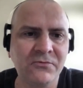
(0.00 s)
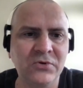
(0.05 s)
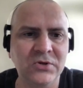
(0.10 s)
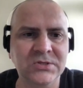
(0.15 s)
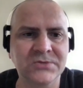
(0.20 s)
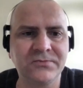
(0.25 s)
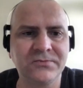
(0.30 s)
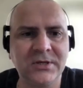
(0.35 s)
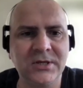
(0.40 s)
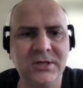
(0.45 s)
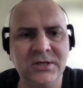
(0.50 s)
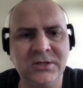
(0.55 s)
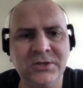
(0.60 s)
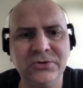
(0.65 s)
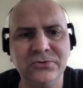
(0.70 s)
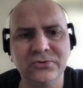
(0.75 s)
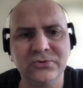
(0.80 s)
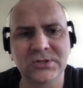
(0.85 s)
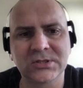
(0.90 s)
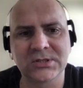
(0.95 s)
First, we
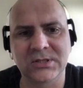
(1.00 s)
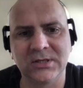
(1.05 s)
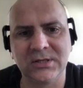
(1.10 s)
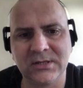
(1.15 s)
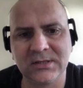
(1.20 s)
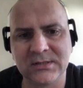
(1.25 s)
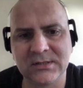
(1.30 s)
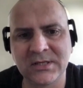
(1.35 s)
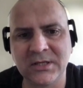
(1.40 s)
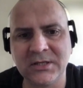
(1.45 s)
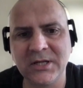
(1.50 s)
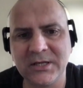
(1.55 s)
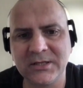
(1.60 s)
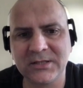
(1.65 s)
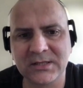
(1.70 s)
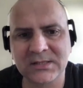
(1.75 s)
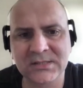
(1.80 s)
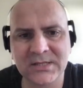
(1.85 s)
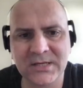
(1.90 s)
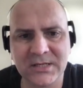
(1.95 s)
use the
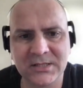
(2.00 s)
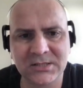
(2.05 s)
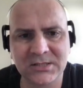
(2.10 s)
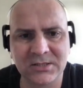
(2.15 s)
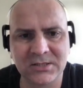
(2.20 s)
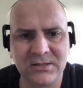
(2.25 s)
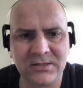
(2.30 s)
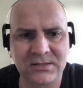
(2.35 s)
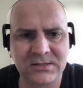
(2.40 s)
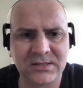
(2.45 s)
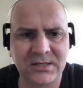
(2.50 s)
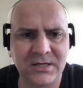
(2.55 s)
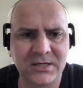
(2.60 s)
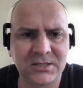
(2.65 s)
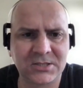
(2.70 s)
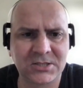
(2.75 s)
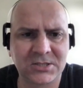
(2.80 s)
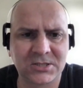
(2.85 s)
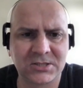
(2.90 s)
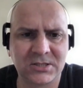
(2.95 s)
data set
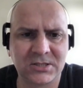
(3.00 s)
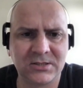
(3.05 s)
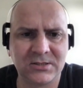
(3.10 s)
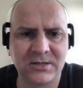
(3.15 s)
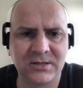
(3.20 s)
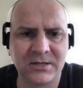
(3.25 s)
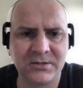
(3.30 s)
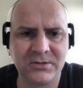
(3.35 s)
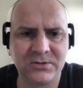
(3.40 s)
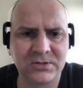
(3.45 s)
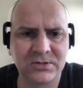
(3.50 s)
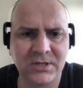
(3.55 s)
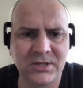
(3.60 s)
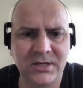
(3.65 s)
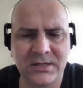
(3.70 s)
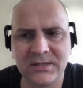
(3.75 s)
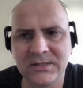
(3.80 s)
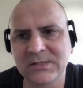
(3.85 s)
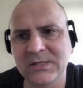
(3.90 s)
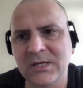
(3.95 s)
that I use
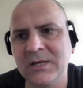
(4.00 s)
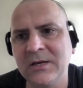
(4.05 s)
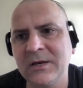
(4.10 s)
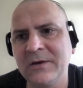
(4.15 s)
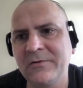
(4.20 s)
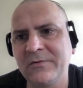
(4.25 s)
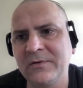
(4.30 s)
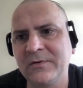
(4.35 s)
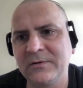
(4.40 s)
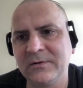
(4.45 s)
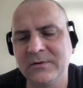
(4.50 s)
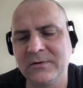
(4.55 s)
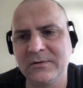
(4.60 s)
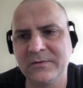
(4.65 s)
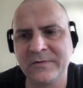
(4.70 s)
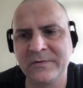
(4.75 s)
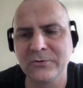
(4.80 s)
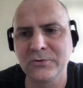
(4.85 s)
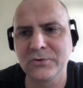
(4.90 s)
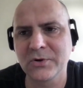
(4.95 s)
here is a
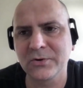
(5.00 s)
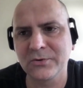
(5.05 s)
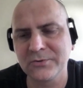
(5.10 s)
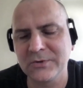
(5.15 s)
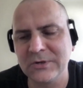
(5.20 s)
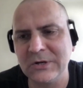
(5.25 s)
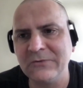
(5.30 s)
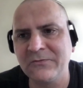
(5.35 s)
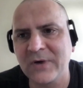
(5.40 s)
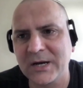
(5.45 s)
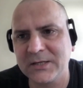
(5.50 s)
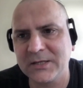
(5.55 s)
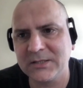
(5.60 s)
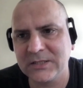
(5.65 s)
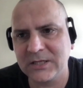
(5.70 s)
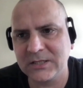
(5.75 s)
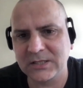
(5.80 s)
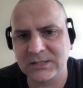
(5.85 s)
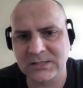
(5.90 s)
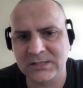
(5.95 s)
well-known wine
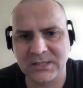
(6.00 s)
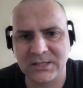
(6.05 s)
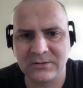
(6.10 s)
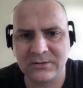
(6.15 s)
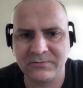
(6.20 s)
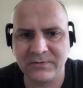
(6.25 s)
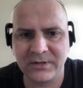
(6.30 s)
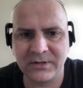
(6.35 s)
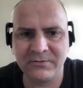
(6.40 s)
data set.